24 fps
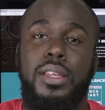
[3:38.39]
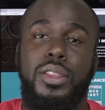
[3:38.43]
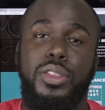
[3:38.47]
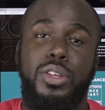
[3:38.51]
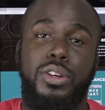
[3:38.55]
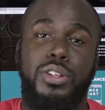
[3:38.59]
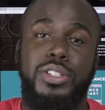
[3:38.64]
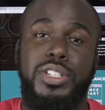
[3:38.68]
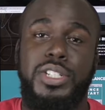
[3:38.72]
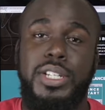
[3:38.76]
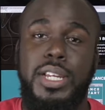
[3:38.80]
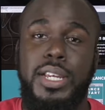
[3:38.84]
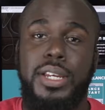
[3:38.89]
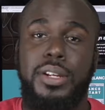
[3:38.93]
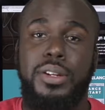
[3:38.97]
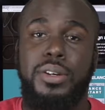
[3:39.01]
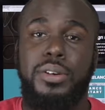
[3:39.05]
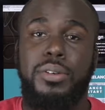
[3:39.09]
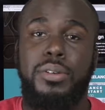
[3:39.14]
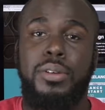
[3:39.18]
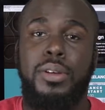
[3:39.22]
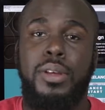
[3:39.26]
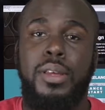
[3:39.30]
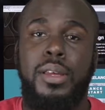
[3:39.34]
their
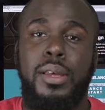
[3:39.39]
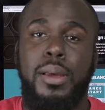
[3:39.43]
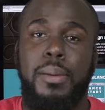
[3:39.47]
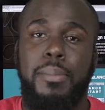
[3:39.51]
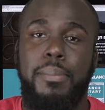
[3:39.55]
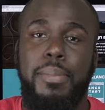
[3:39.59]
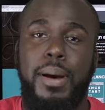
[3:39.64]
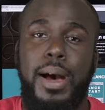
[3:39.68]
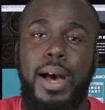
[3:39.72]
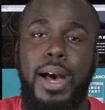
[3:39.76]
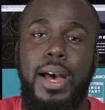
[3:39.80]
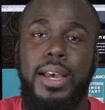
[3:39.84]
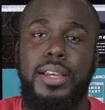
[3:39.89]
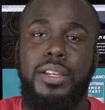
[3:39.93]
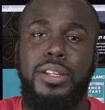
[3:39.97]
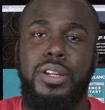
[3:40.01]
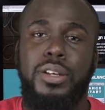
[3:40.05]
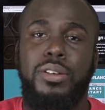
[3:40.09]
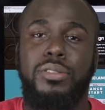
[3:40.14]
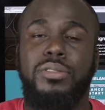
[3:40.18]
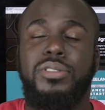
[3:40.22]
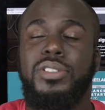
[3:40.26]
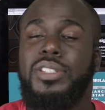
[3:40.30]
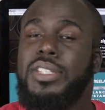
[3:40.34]
channel, by, you
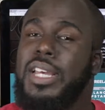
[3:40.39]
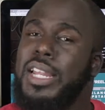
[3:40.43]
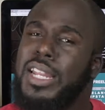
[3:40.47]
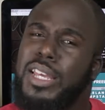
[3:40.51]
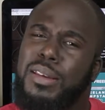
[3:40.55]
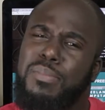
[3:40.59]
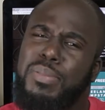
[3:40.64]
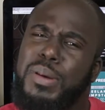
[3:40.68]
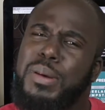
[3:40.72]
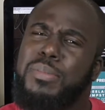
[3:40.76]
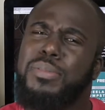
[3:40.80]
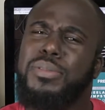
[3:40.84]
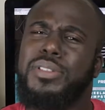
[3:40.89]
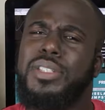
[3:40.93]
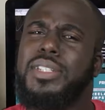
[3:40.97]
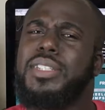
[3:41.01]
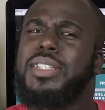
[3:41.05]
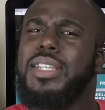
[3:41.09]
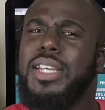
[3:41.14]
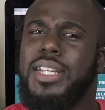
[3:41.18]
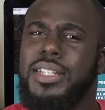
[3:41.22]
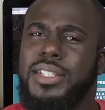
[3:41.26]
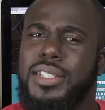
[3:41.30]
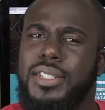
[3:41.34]
know, selling people's
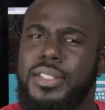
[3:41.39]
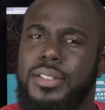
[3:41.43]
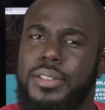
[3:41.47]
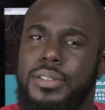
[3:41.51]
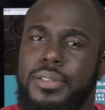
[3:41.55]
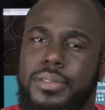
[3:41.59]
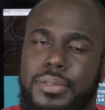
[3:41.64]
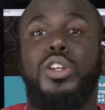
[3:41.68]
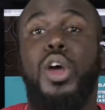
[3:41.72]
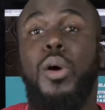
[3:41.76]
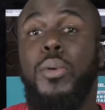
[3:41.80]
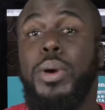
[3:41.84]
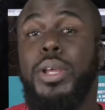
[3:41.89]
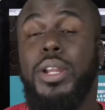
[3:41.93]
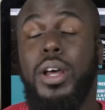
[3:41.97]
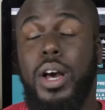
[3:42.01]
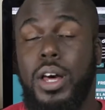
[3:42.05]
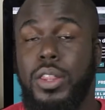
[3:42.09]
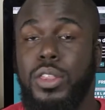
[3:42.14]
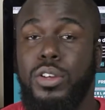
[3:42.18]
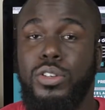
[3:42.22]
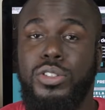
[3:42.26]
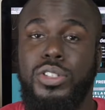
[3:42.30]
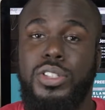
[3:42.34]
attention. Knowing
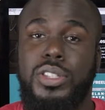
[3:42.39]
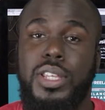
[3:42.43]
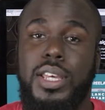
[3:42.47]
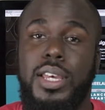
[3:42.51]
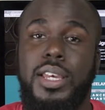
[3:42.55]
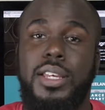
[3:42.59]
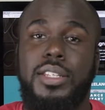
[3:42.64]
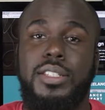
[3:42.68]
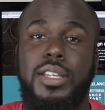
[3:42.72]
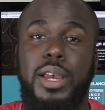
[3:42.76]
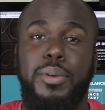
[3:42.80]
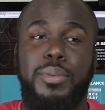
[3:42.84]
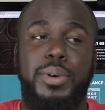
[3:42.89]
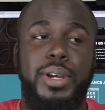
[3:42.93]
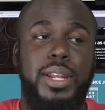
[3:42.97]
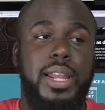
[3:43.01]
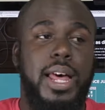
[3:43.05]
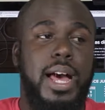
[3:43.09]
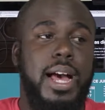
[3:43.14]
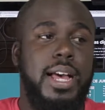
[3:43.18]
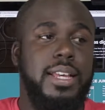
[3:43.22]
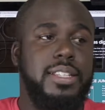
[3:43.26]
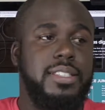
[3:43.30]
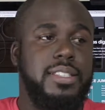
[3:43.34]
all those things, I
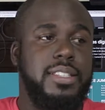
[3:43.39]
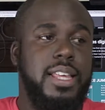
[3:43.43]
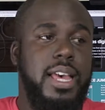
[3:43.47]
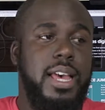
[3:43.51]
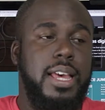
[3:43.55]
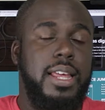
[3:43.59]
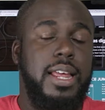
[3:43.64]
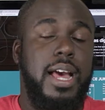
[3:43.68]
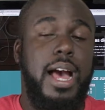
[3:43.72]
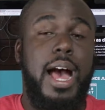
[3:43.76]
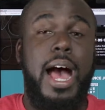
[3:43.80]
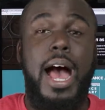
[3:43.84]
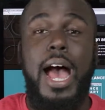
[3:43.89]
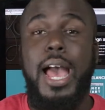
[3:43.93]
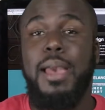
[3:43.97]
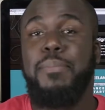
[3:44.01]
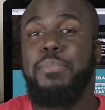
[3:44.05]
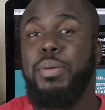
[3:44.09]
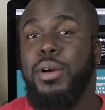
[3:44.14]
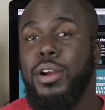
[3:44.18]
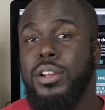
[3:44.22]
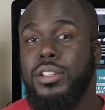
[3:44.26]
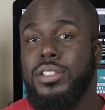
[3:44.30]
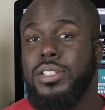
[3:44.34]
realized that I
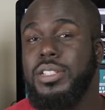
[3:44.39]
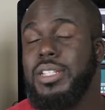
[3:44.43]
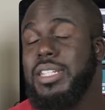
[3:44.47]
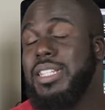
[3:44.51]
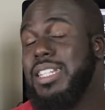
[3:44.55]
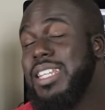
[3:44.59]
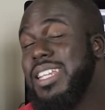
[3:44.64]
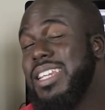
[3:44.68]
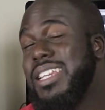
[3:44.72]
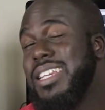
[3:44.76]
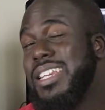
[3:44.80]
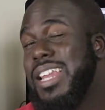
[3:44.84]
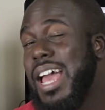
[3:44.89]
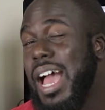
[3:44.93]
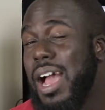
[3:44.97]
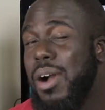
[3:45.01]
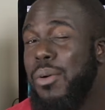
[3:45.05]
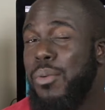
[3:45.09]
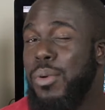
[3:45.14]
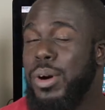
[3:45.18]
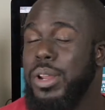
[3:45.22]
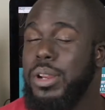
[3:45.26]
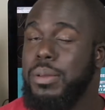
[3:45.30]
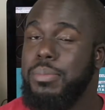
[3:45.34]
personally did
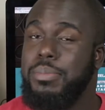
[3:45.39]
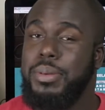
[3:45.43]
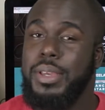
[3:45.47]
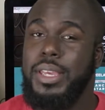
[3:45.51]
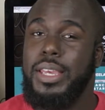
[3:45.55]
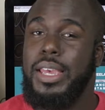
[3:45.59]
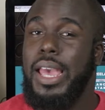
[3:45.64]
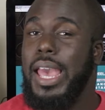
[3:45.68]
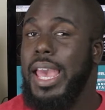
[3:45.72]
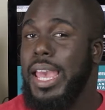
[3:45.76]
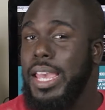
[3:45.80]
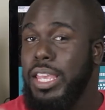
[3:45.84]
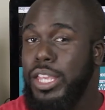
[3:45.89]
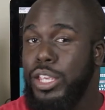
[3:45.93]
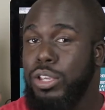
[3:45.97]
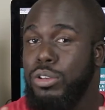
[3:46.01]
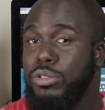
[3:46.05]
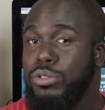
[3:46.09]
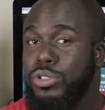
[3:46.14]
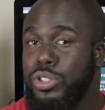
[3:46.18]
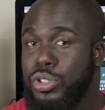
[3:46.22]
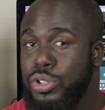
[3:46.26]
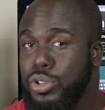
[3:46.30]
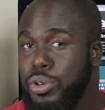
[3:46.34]
not want to be a
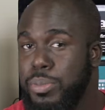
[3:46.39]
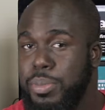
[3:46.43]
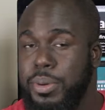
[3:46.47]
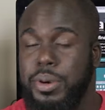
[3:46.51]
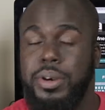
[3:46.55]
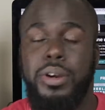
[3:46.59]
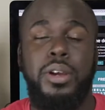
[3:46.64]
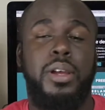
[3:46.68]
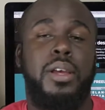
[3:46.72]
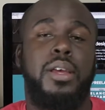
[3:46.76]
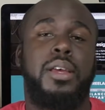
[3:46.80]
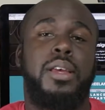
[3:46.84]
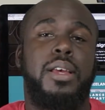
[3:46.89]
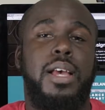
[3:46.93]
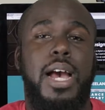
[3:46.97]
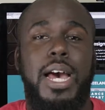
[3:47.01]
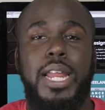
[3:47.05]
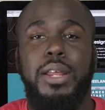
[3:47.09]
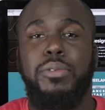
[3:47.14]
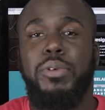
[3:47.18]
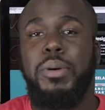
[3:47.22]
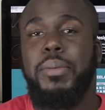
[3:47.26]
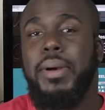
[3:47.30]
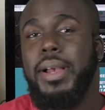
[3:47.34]
YouTuber.
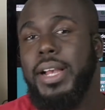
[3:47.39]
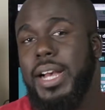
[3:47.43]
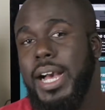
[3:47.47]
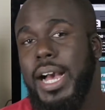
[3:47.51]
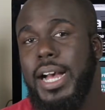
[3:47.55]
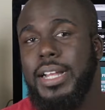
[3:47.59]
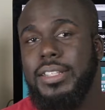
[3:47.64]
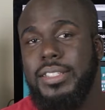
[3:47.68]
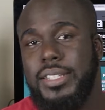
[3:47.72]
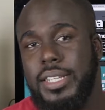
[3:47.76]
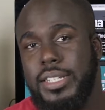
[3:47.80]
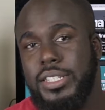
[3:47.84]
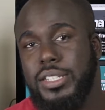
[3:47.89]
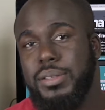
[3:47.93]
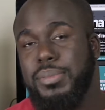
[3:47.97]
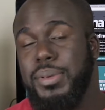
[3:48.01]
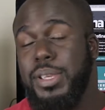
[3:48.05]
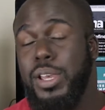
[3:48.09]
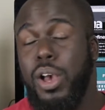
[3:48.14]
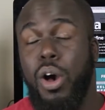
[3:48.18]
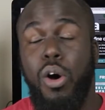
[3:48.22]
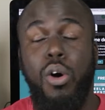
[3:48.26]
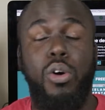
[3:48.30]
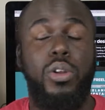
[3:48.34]
I didn't want my content to
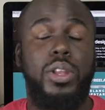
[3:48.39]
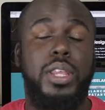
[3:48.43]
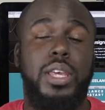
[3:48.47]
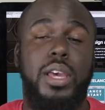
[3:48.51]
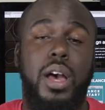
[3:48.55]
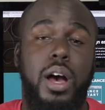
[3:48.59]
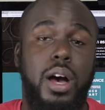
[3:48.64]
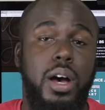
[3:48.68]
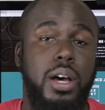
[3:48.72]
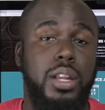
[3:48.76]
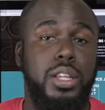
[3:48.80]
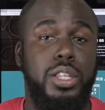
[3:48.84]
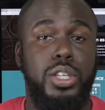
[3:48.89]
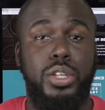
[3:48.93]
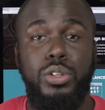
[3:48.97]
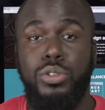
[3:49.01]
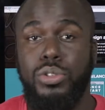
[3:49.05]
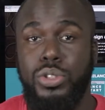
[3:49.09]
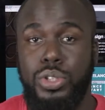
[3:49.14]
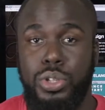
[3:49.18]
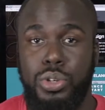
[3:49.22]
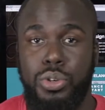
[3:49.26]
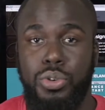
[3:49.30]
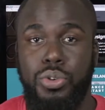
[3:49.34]
be only on
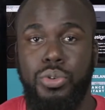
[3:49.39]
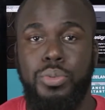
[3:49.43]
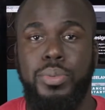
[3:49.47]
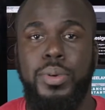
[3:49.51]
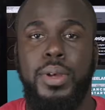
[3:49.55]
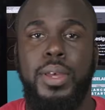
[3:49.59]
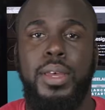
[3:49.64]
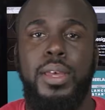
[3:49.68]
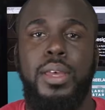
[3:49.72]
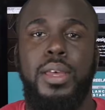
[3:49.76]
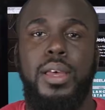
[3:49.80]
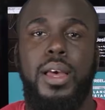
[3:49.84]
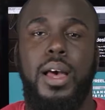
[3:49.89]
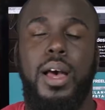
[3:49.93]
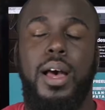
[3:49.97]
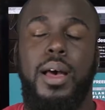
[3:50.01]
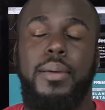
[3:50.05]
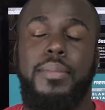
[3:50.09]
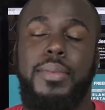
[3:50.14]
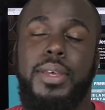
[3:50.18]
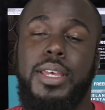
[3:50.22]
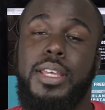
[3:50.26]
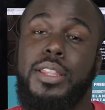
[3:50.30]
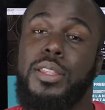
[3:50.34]
YouTube.
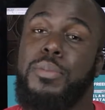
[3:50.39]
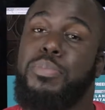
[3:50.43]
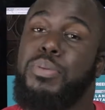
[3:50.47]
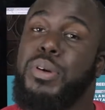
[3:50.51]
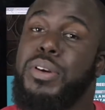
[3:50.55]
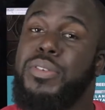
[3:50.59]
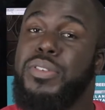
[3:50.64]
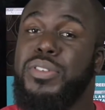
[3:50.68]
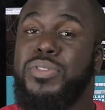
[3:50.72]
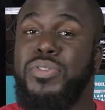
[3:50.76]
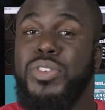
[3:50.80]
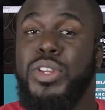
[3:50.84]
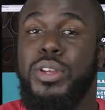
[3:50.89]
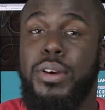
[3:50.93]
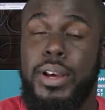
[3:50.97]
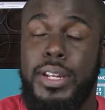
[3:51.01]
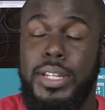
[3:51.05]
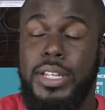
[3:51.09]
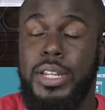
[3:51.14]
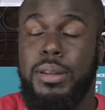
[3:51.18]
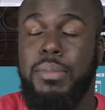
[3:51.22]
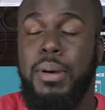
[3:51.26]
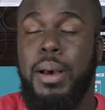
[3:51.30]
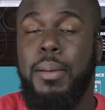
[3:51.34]
Um, in the previous video I
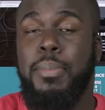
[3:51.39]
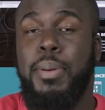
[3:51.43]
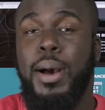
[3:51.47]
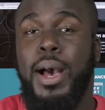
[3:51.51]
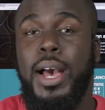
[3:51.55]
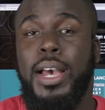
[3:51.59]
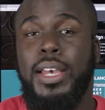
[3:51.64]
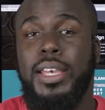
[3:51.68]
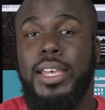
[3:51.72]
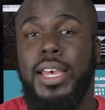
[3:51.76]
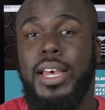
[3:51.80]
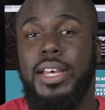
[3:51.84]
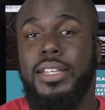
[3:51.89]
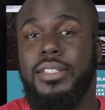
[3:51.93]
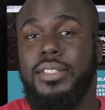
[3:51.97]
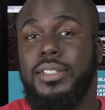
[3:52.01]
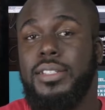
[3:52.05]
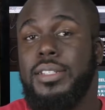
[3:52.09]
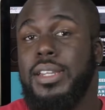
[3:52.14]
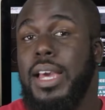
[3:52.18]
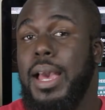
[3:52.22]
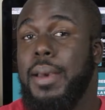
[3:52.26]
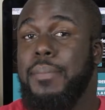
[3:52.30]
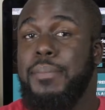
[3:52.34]
did about
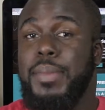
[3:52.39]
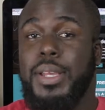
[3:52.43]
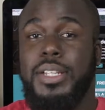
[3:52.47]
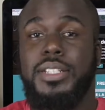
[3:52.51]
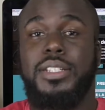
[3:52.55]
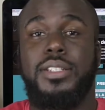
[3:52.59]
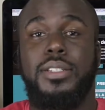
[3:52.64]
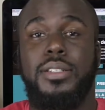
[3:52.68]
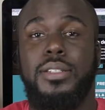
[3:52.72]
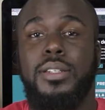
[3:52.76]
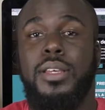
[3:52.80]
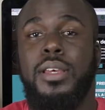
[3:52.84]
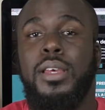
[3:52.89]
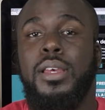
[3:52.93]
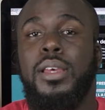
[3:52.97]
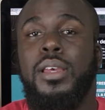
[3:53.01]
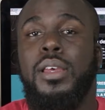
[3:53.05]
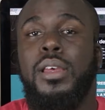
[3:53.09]
podcasting, I mentioned